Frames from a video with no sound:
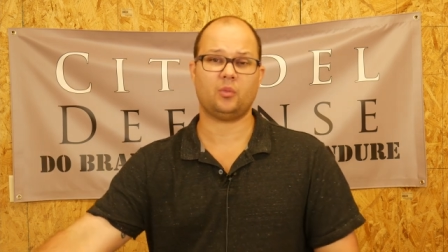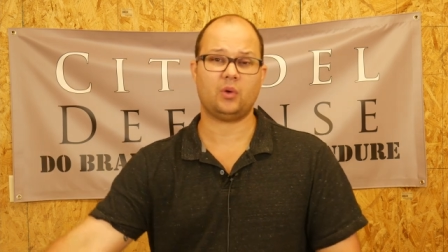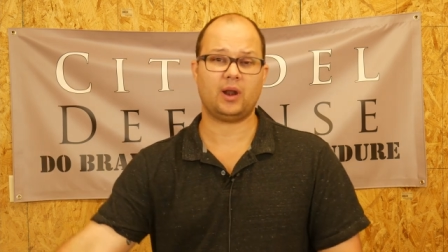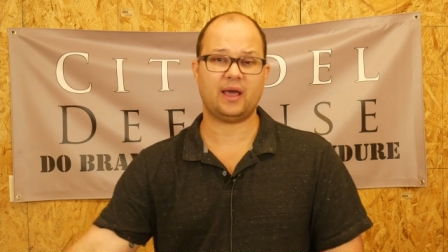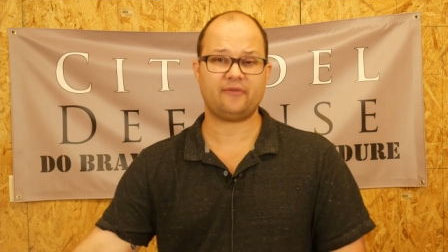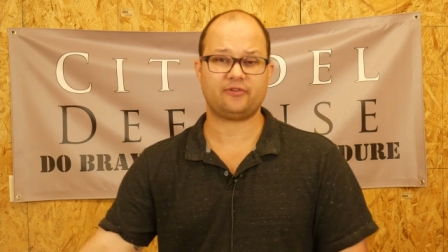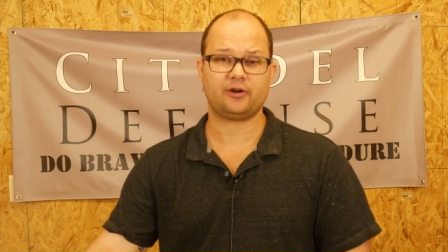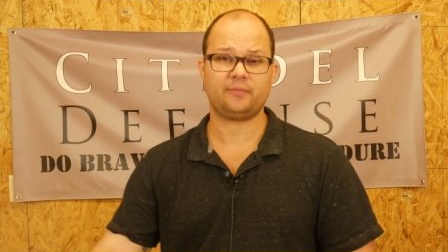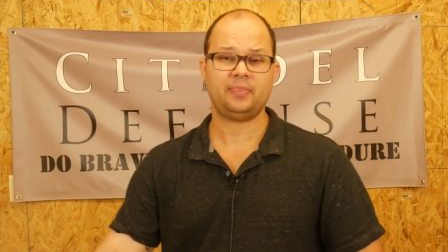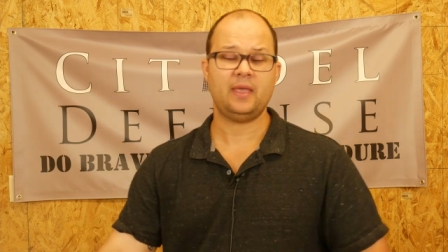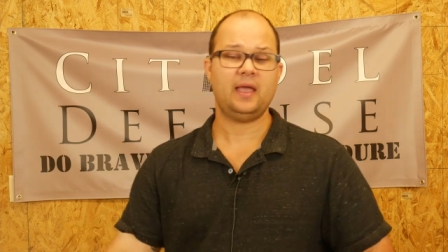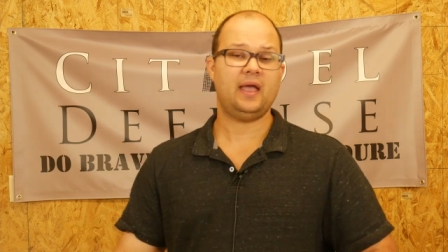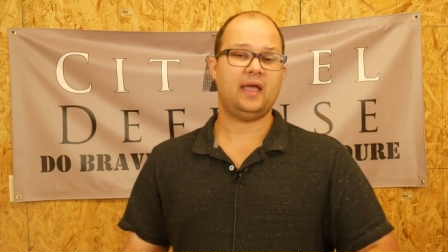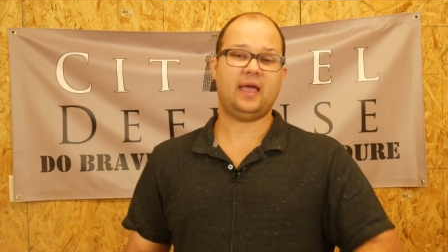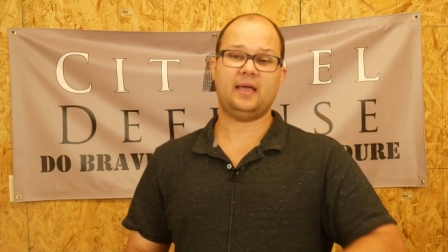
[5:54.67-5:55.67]
whatever,
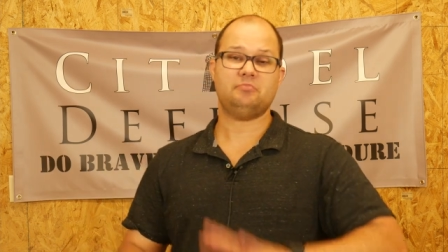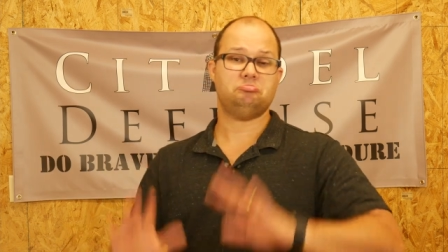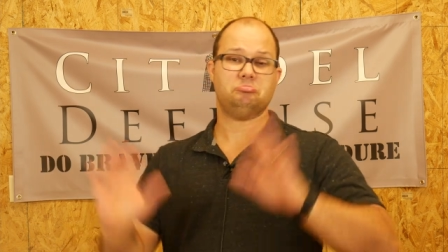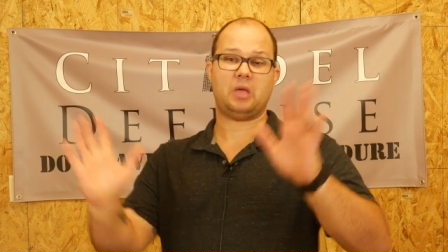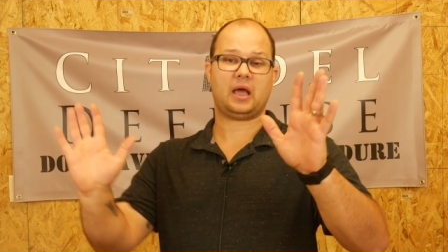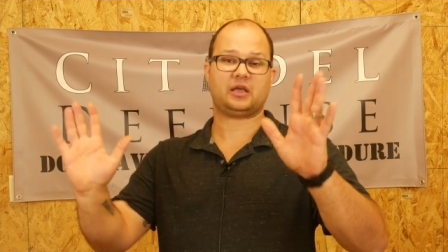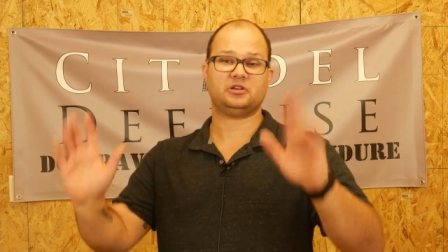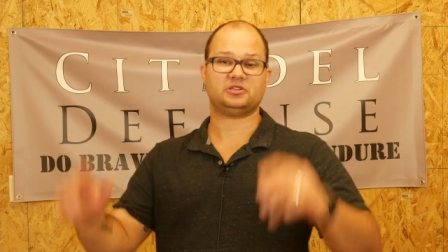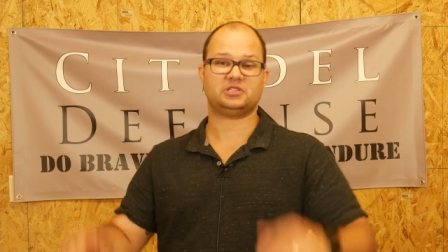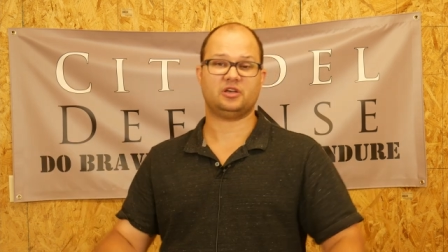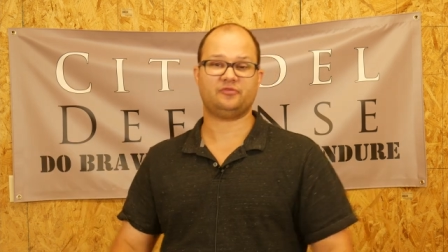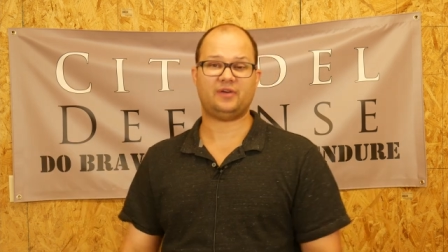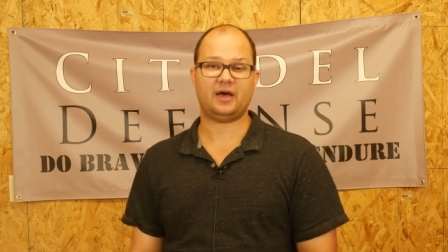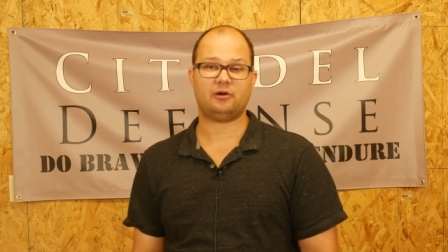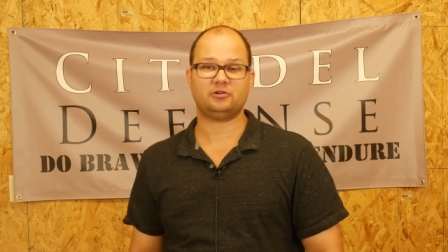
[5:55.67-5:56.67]
knock
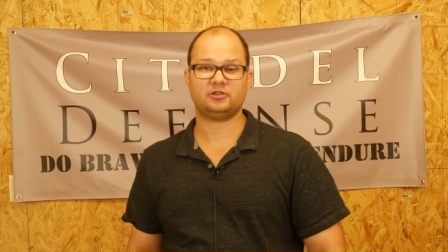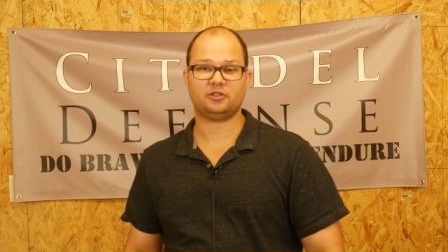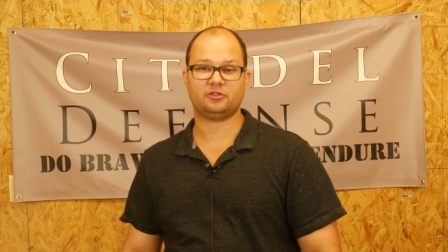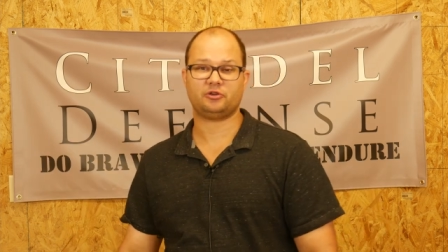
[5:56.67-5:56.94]
yourself out.